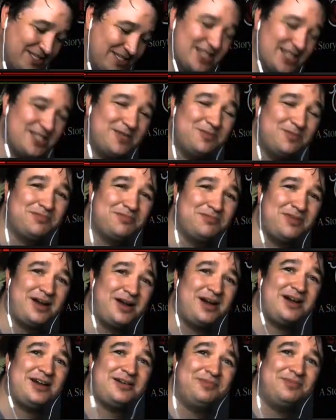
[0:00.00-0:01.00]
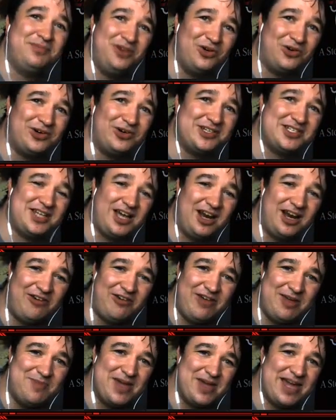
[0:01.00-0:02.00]
says, "You're a
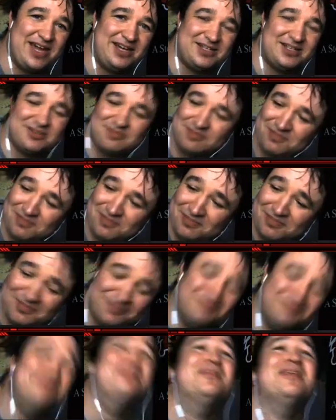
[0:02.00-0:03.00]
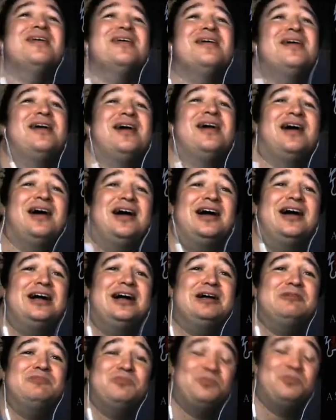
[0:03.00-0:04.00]
scullery maid."
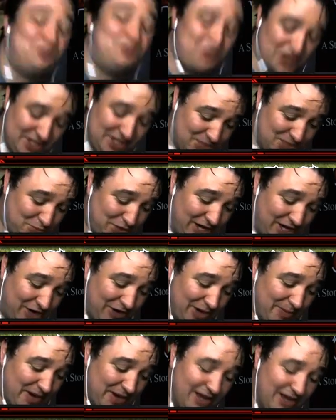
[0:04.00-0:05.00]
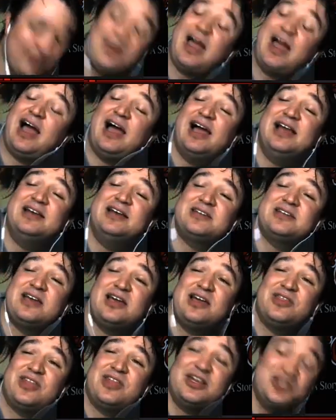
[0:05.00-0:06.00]
Because that's a pretty crappy life. And
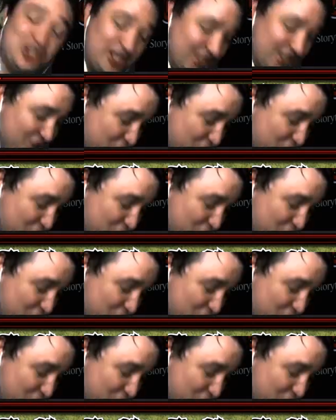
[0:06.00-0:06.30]
then she